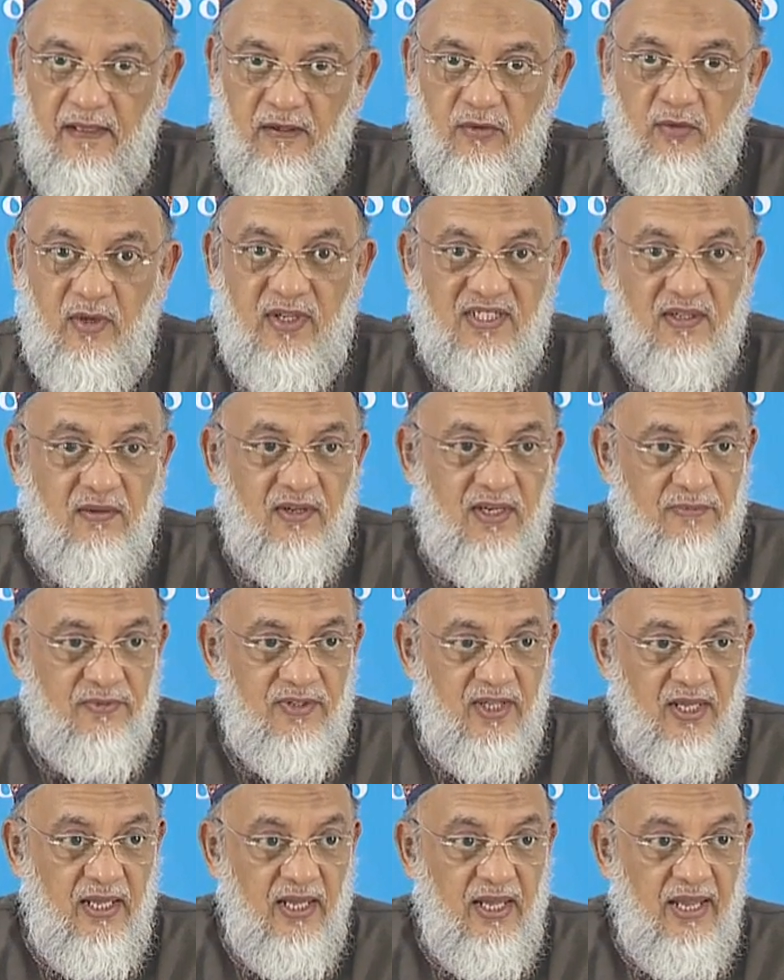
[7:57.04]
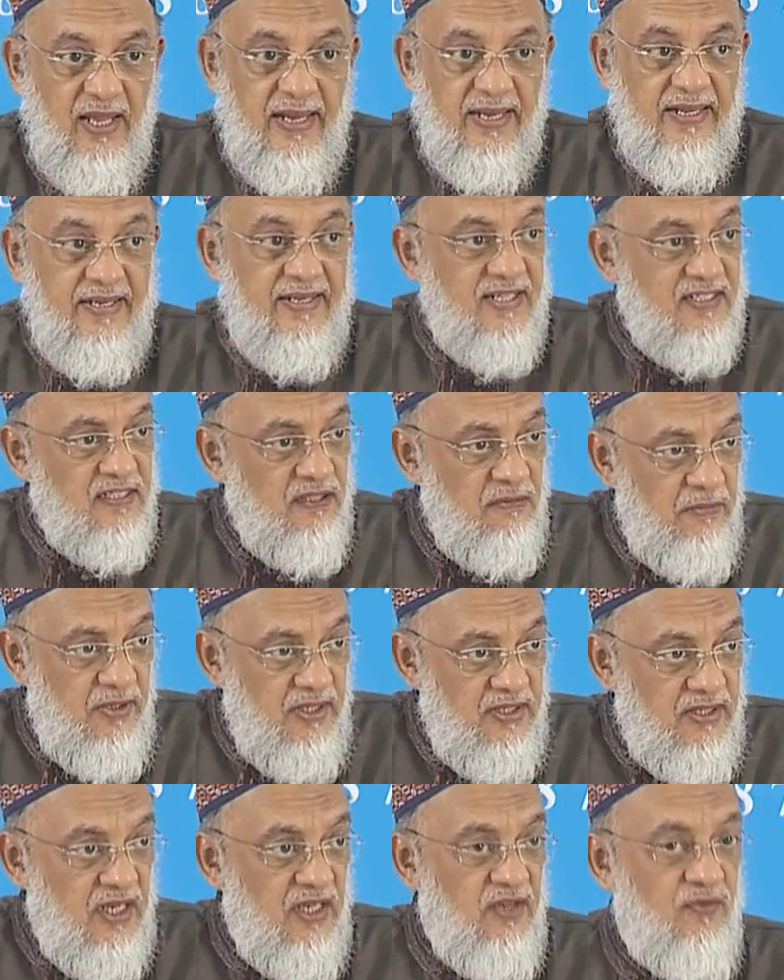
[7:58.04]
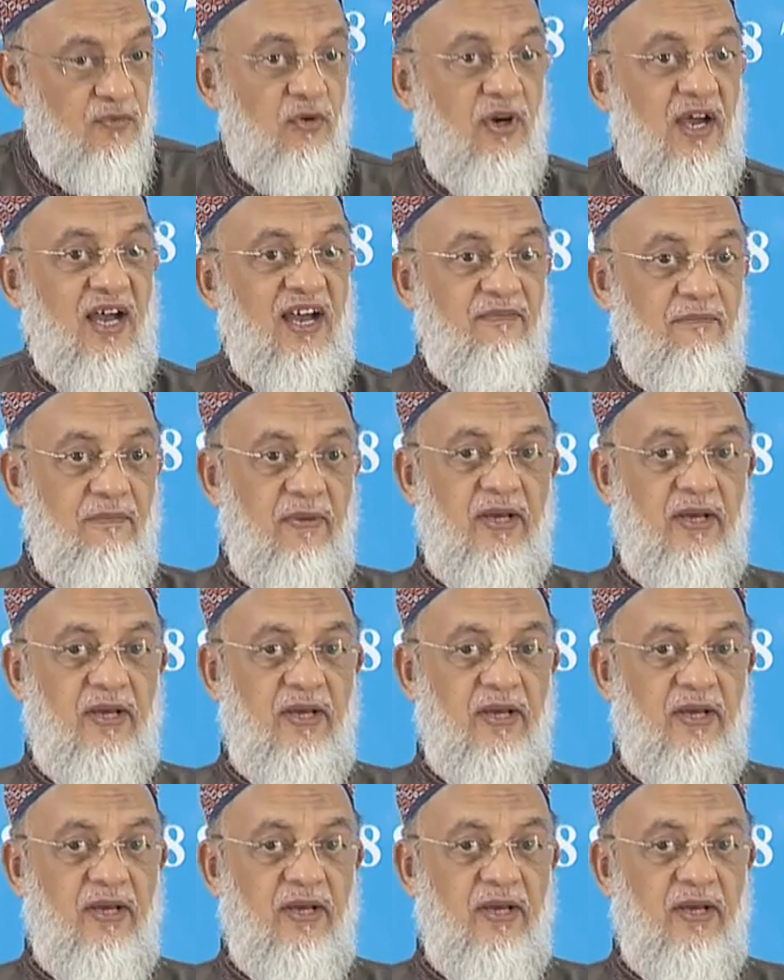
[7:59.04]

You understand what I'm saying? It doesn't mean that if you have